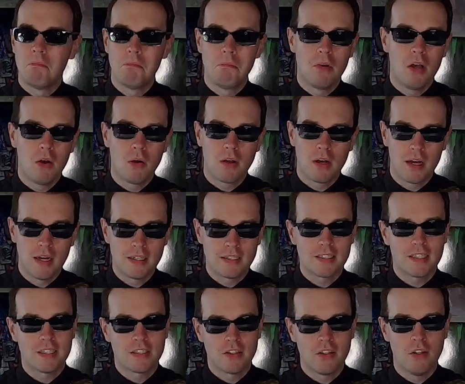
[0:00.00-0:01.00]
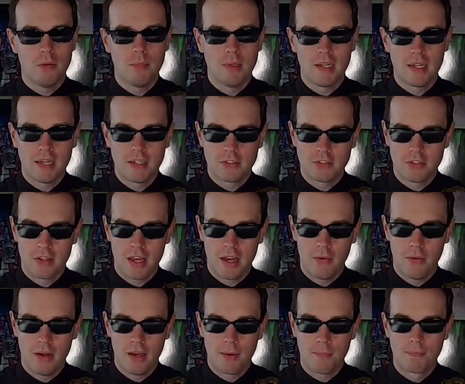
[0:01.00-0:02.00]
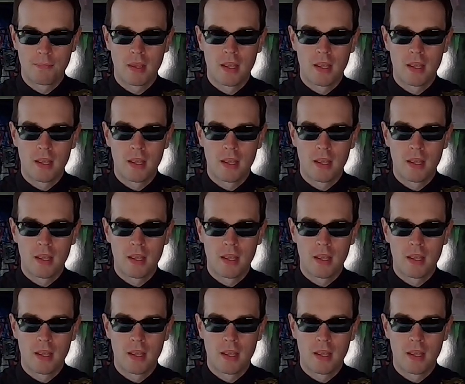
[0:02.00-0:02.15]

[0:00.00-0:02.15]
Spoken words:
No cuts. It's a little bit nicer that way.